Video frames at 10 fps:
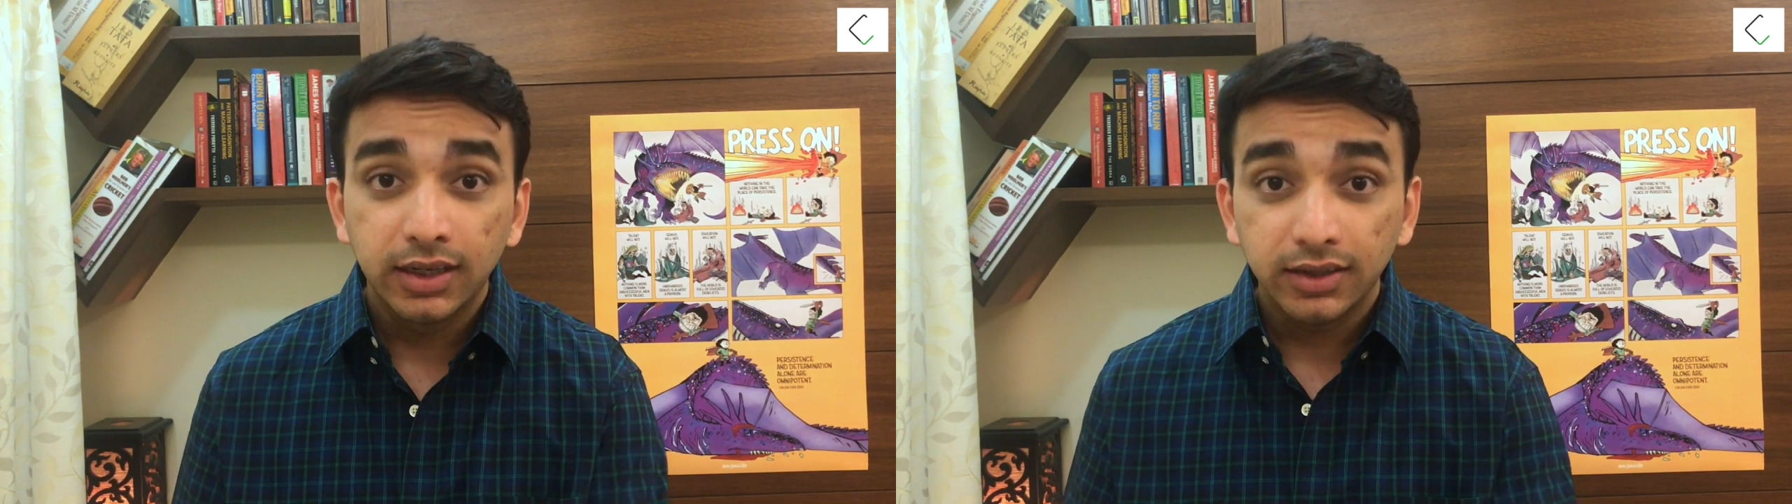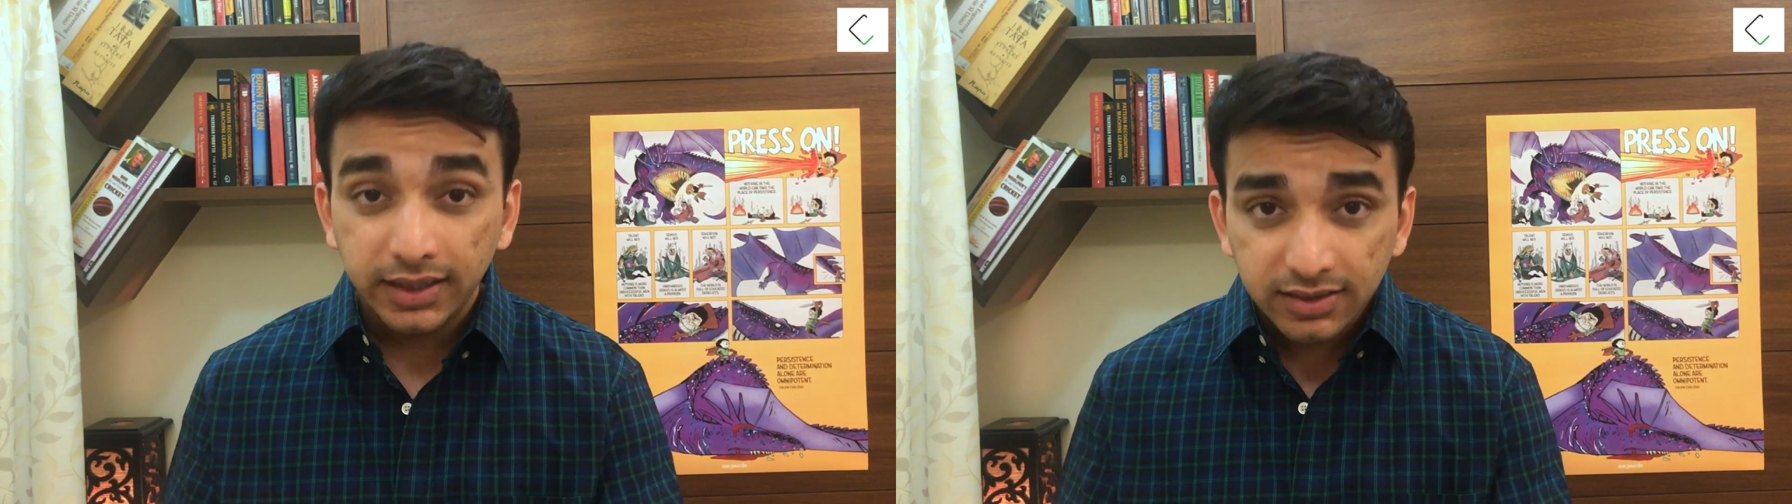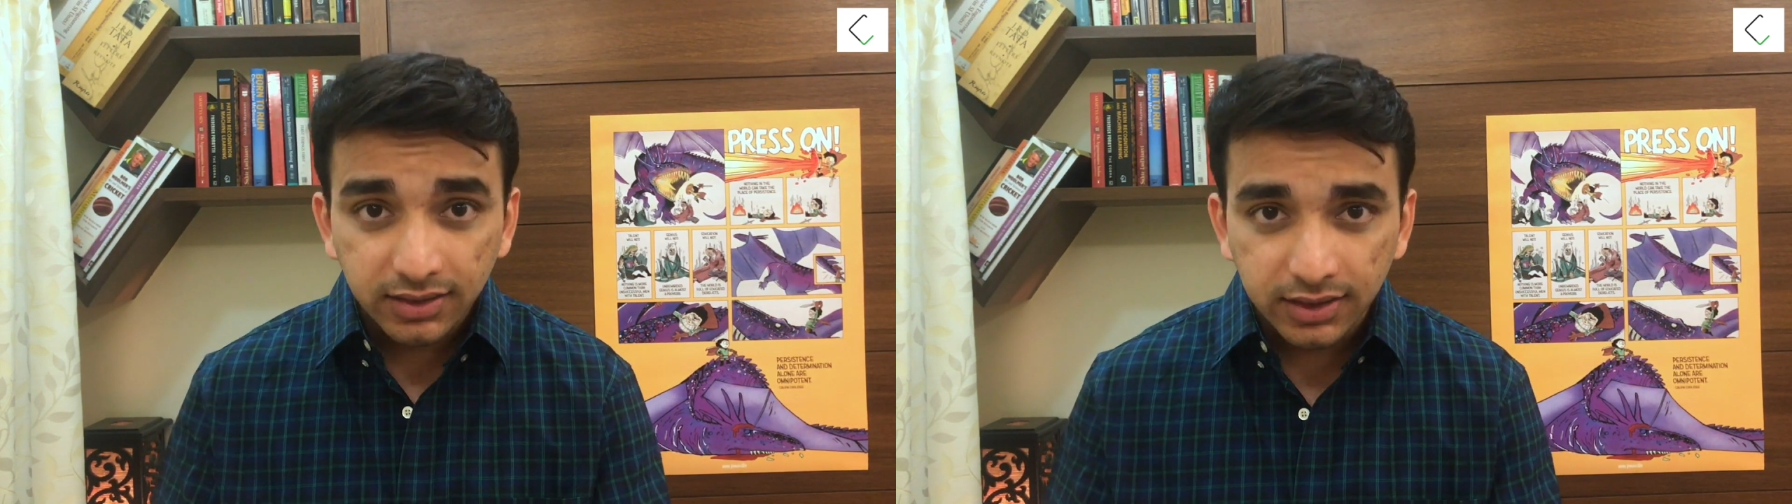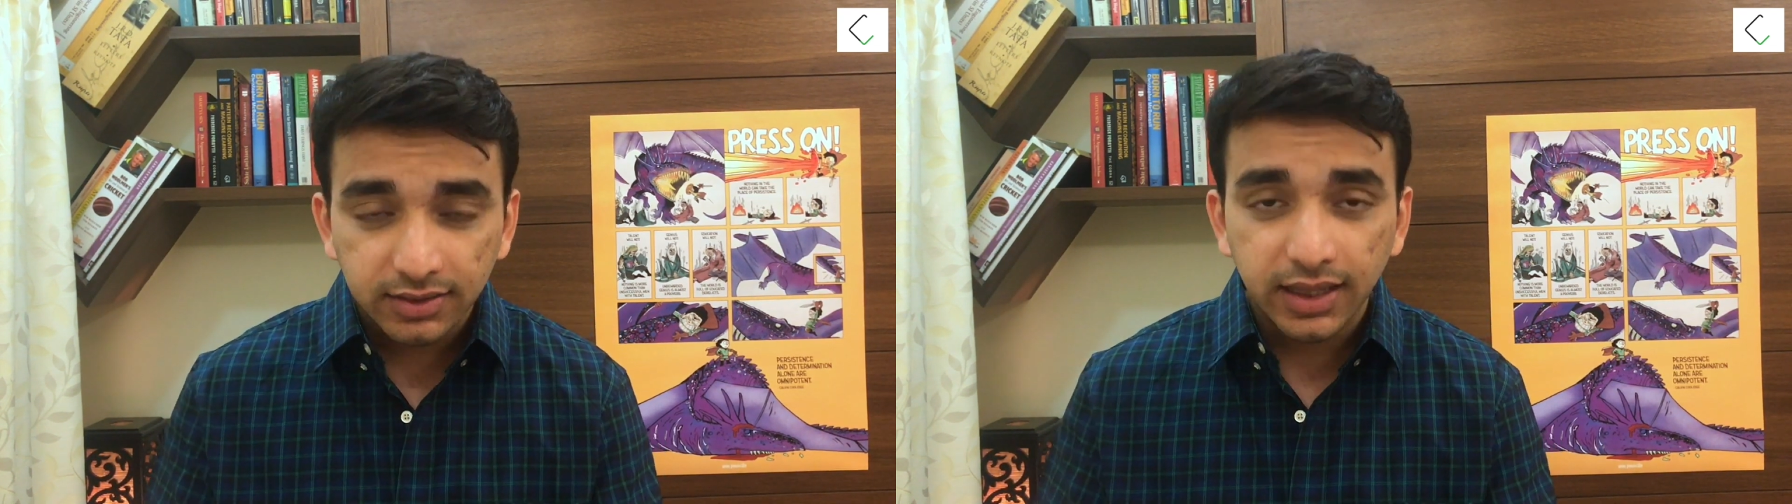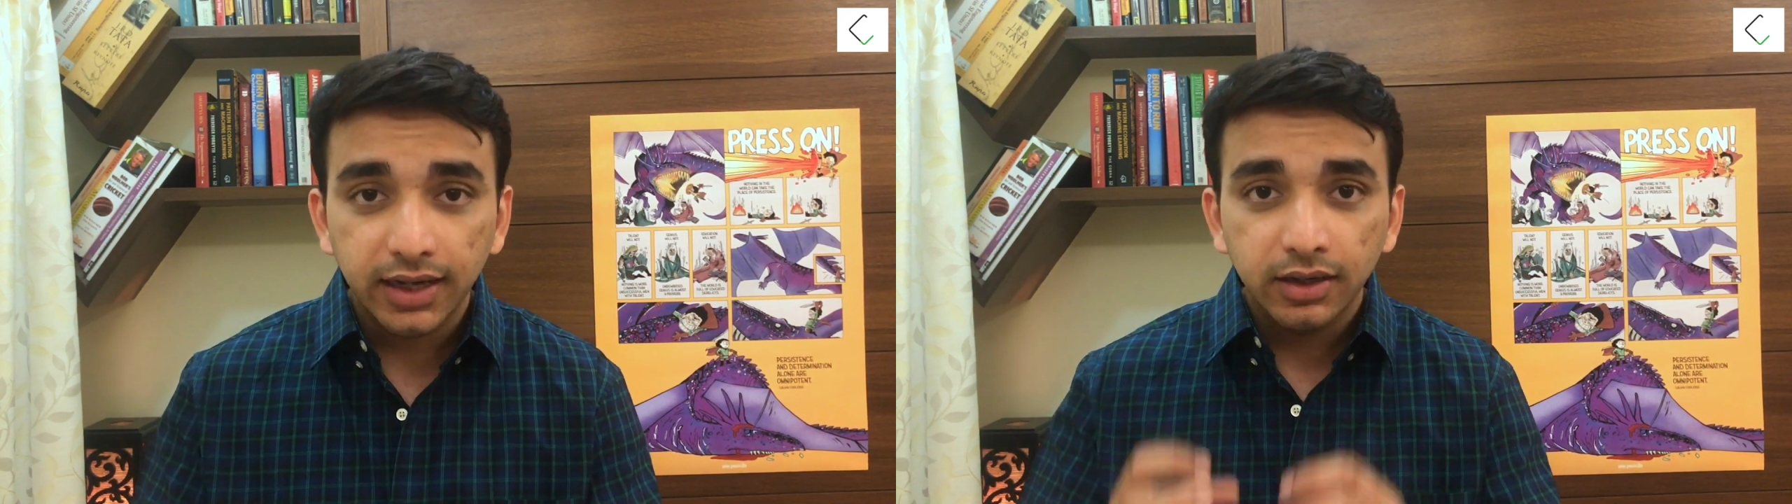The reason
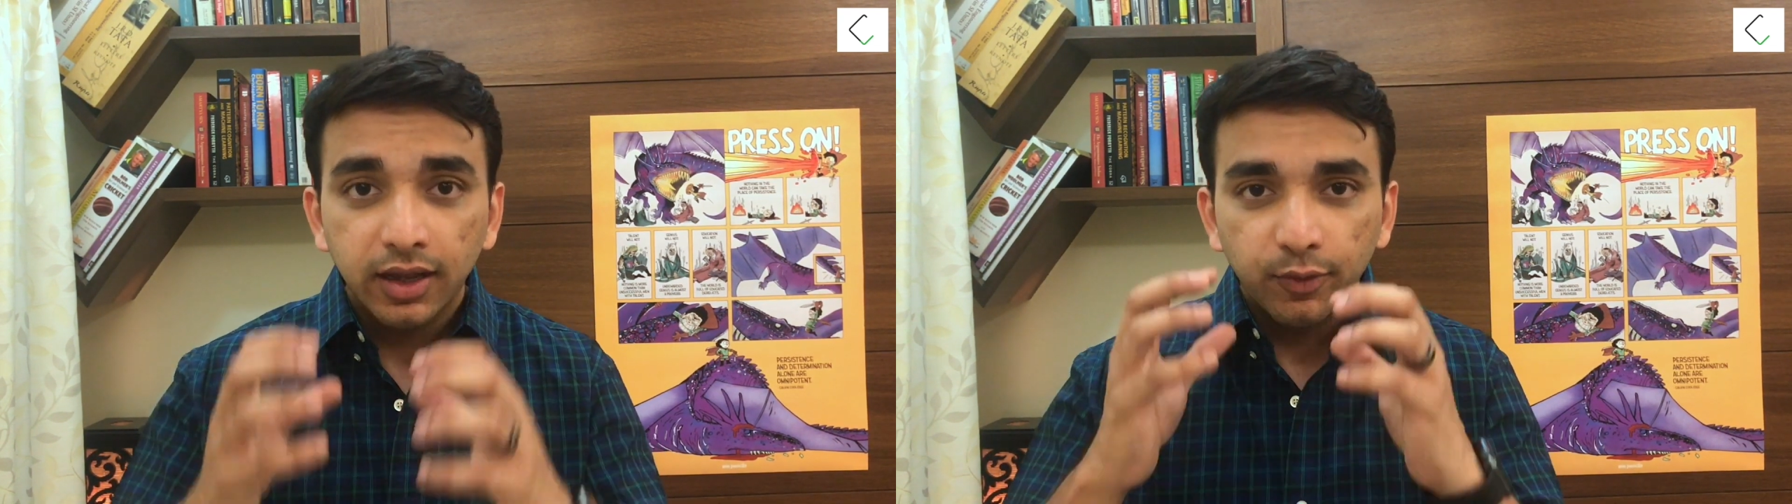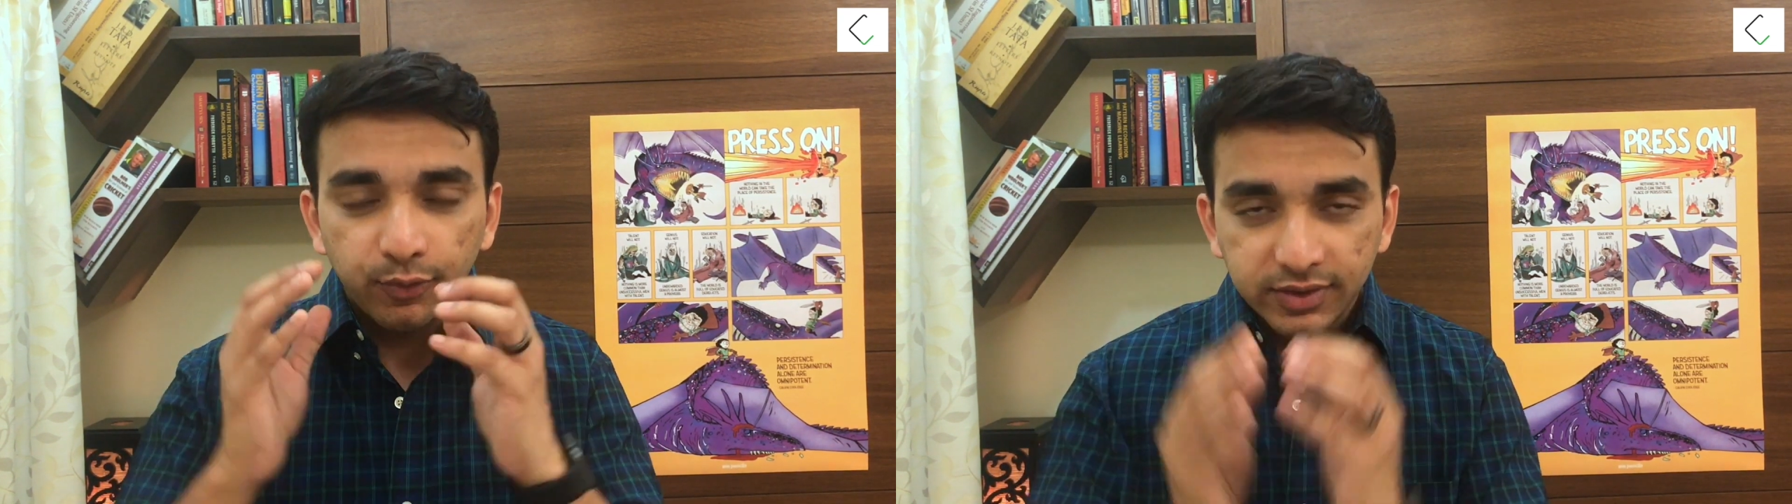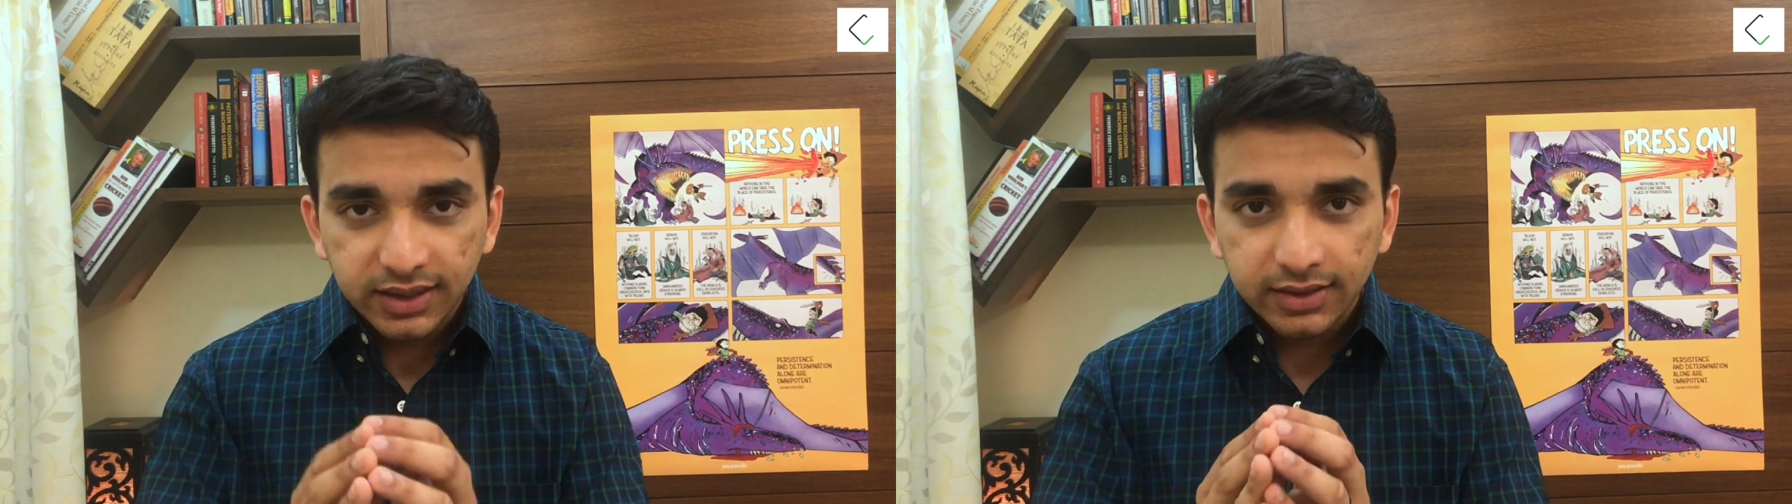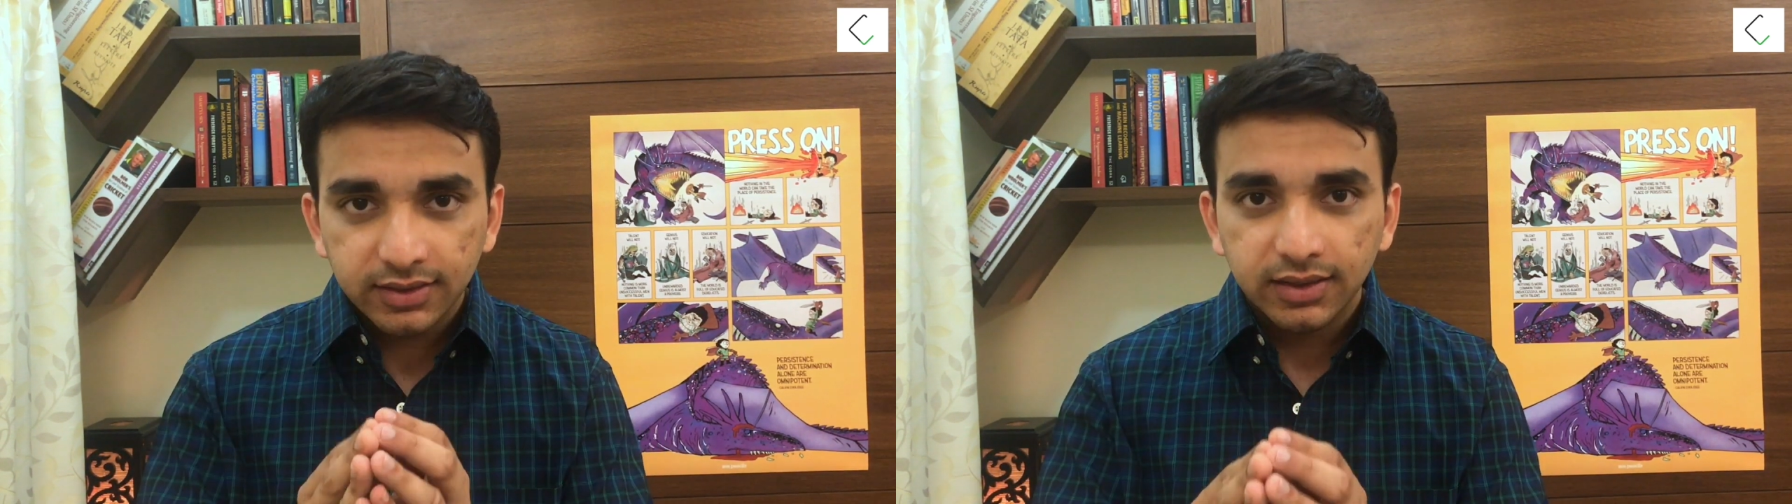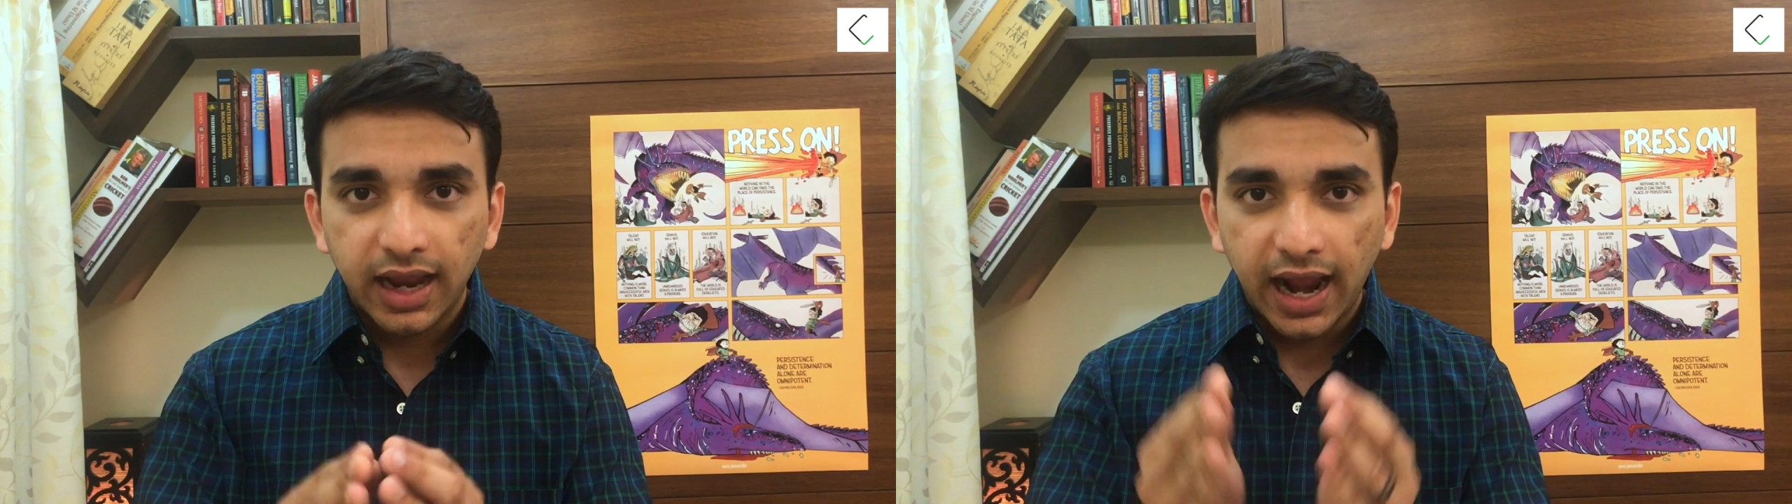is that
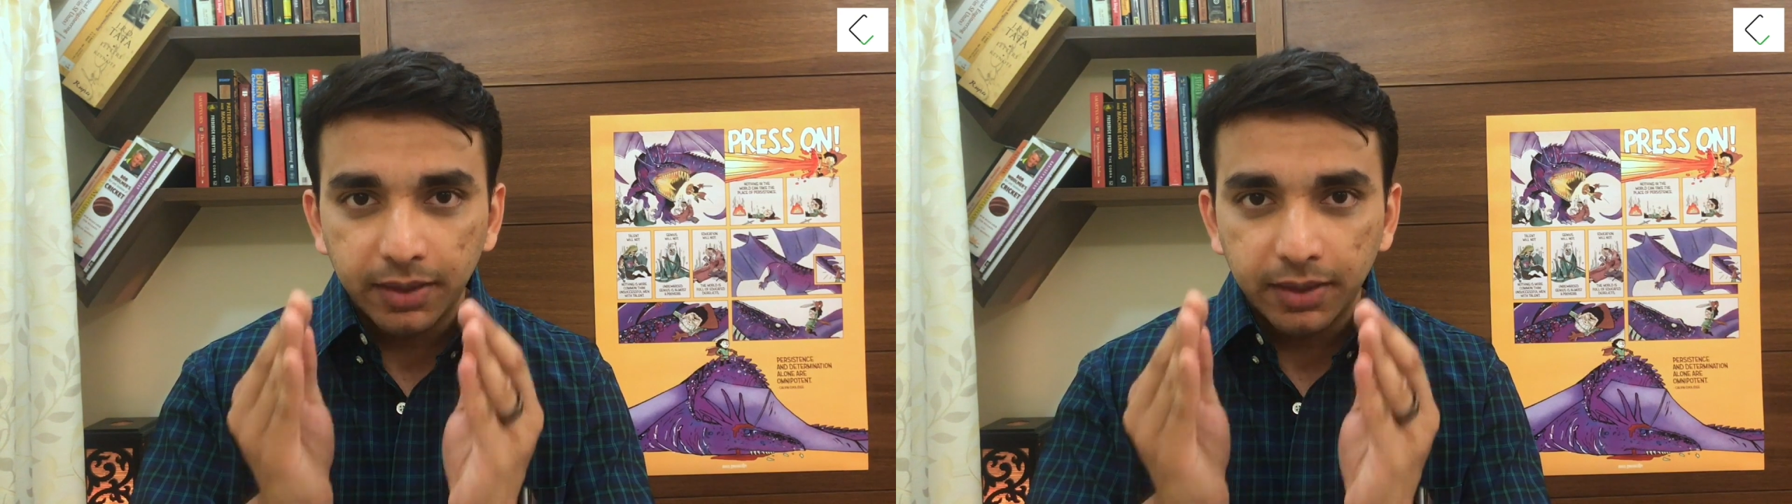physics